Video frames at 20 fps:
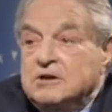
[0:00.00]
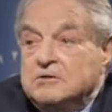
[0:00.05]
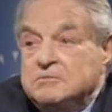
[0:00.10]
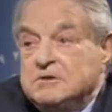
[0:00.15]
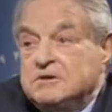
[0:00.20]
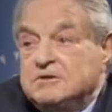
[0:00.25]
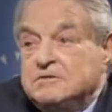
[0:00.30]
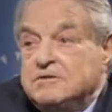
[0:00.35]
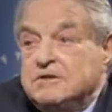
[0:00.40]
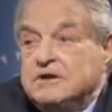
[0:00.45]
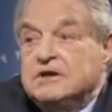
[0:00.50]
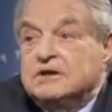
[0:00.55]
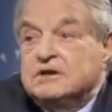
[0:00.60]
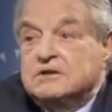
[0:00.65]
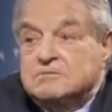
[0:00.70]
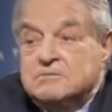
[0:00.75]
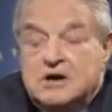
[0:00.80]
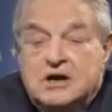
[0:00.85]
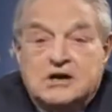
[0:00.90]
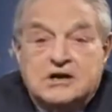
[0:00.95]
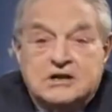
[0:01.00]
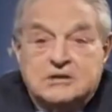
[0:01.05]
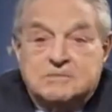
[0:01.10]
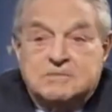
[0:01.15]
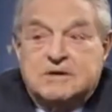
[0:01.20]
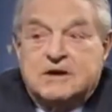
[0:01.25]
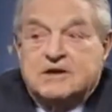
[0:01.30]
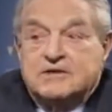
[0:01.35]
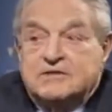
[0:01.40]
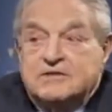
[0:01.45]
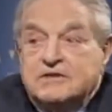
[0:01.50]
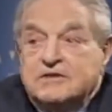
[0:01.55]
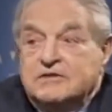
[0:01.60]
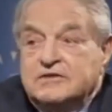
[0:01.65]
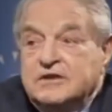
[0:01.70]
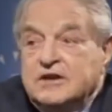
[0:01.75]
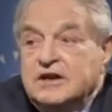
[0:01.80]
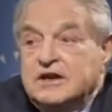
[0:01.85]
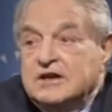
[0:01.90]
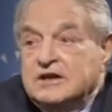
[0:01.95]
between market
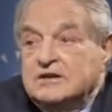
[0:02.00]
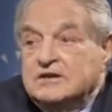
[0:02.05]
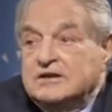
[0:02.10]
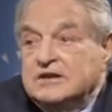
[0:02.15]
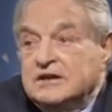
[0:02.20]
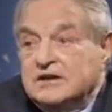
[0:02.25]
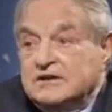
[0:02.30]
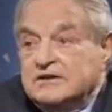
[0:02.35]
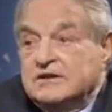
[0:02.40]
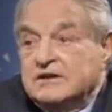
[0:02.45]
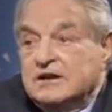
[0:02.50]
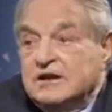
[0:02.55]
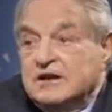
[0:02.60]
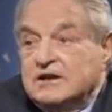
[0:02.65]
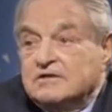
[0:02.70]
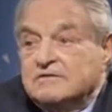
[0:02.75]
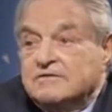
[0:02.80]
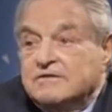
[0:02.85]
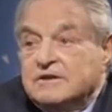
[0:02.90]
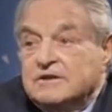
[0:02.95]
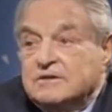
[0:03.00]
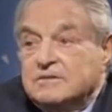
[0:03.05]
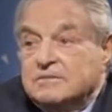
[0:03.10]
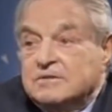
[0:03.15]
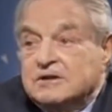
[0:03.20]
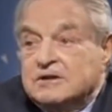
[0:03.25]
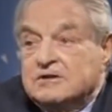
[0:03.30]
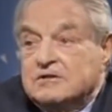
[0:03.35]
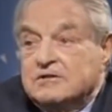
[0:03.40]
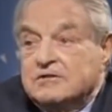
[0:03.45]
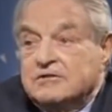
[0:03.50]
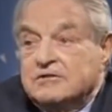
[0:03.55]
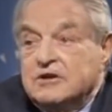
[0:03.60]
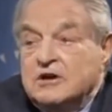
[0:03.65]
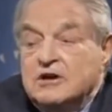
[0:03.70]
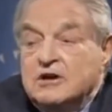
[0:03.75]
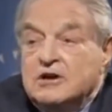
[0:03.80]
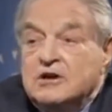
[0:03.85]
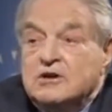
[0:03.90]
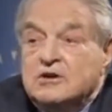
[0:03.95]
prices and the underlying fundamentals.
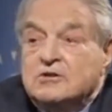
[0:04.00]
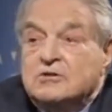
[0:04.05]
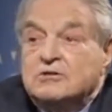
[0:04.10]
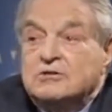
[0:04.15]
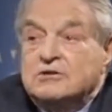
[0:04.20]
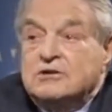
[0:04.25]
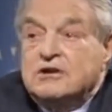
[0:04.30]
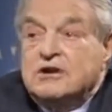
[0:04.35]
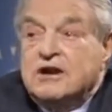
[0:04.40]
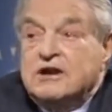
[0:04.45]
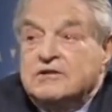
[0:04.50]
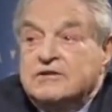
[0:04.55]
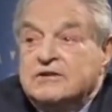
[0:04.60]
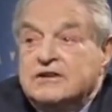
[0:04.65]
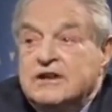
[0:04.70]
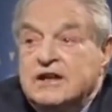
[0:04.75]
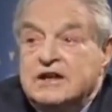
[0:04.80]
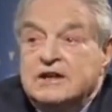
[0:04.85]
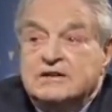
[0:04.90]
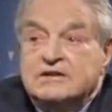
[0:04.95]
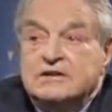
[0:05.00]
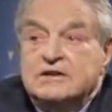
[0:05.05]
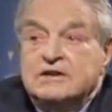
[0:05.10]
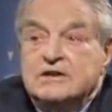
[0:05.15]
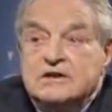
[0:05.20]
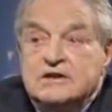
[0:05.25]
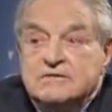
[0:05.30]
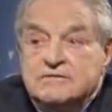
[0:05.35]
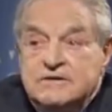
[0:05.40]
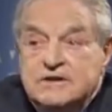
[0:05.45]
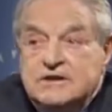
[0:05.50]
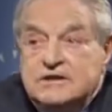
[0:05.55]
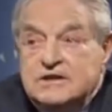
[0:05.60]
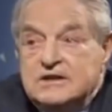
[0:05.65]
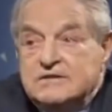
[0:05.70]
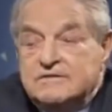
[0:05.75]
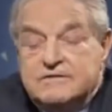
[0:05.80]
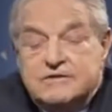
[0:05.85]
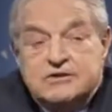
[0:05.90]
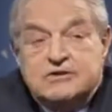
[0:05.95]
Contrast that with
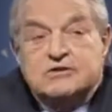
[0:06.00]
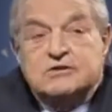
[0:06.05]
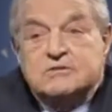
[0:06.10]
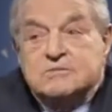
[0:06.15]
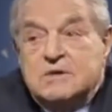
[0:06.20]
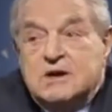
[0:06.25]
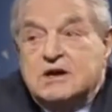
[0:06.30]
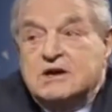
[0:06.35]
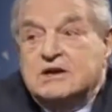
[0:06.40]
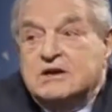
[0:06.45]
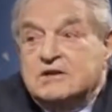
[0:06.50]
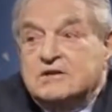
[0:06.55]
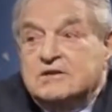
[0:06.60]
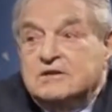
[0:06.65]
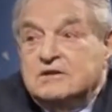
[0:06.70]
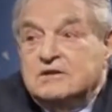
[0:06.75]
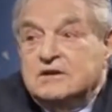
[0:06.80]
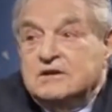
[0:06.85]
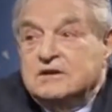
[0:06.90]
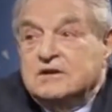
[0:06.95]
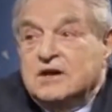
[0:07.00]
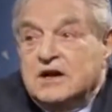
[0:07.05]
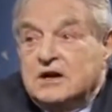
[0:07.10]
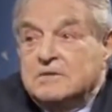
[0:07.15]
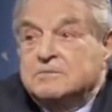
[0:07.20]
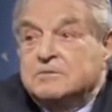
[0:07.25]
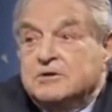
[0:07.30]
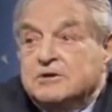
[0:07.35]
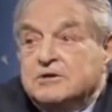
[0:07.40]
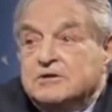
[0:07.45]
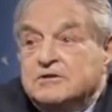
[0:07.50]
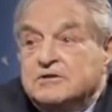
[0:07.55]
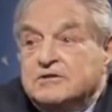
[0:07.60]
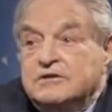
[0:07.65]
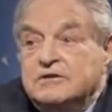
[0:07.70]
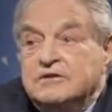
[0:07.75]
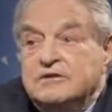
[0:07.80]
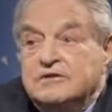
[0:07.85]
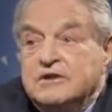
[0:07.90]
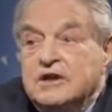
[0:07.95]
the efficient market
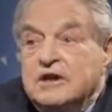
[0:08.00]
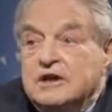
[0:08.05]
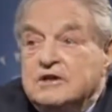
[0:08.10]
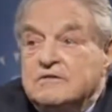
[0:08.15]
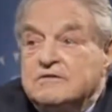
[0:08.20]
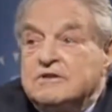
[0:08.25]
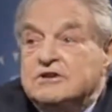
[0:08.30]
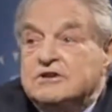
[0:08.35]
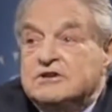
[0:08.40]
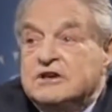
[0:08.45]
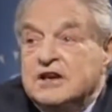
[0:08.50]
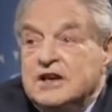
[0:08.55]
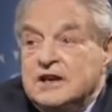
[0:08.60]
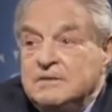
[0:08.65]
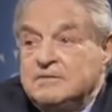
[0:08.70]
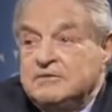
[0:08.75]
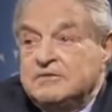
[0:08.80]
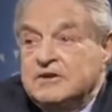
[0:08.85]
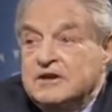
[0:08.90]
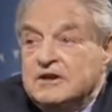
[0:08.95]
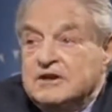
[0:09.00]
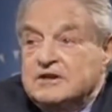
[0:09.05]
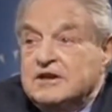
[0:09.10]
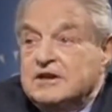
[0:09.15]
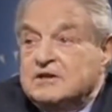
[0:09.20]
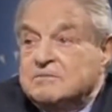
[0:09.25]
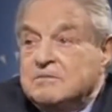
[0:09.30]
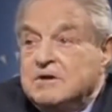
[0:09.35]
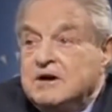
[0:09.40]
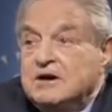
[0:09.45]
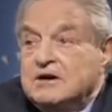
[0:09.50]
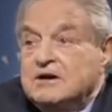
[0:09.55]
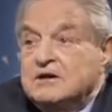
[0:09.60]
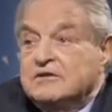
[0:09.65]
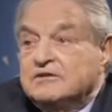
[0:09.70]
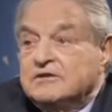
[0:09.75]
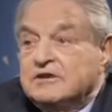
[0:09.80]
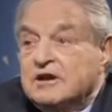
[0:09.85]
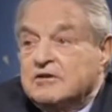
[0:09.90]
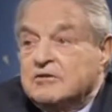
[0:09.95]
hypothesis, which claims that
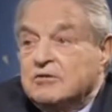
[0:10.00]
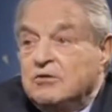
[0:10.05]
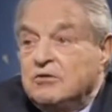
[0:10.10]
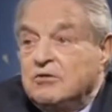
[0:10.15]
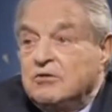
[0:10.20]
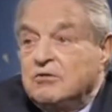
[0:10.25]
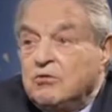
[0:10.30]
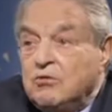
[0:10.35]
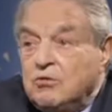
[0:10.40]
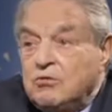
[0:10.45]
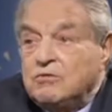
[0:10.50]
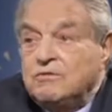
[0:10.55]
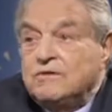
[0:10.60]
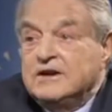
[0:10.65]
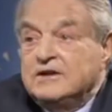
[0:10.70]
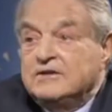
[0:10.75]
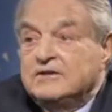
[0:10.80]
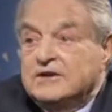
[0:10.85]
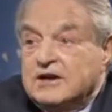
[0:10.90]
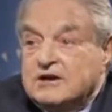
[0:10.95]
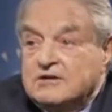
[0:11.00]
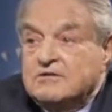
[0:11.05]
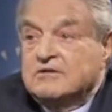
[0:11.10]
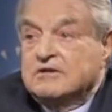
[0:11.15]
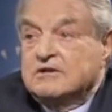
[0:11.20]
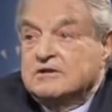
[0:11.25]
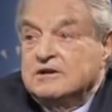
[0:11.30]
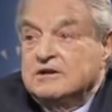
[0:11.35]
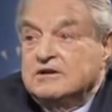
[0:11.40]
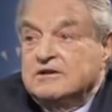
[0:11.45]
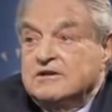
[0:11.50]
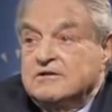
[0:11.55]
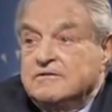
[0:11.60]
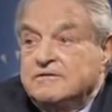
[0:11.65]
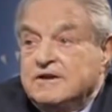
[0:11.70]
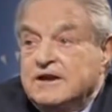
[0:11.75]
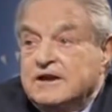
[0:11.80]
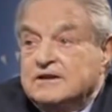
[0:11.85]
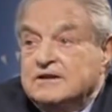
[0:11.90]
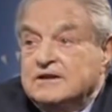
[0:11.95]
markets are always accurately
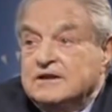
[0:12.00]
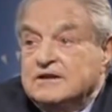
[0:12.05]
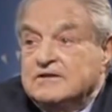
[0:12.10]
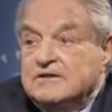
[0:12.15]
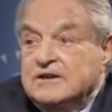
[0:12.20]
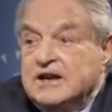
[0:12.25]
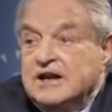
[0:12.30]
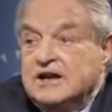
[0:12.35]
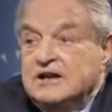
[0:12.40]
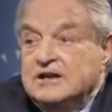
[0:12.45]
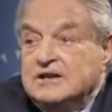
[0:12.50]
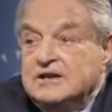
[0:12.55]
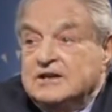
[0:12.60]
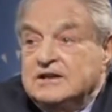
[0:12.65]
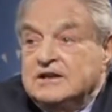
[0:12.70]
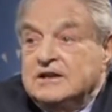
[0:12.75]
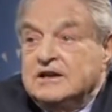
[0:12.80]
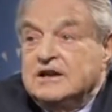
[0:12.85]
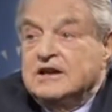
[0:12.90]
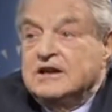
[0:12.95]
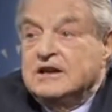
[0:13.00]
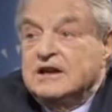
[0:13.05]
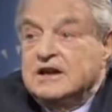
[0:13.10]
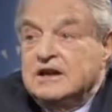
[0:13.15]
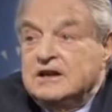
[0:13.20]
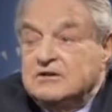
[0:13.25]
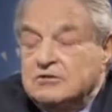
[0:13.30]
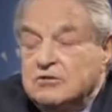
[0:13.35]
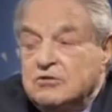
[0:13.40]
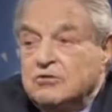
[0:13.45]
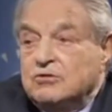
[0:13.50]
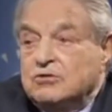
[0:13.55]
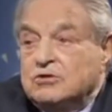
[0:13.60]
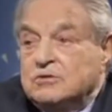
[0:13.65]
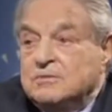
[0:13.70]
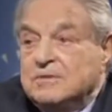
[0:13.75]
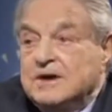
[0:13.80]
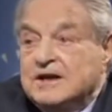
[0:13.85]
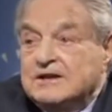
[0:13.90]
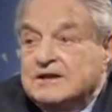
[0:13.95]
reflecting reality and
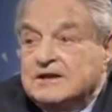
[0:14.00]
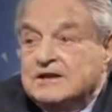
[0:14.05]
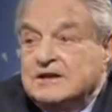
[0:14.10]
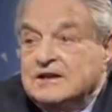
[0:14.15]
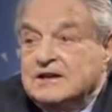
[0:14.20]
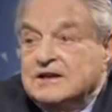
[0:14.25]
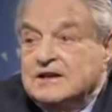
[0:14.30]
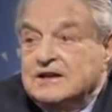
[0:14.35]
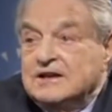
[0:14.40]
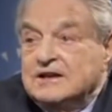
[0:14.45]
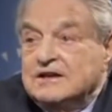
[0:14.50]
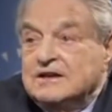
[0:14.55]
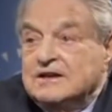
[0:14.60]
automatically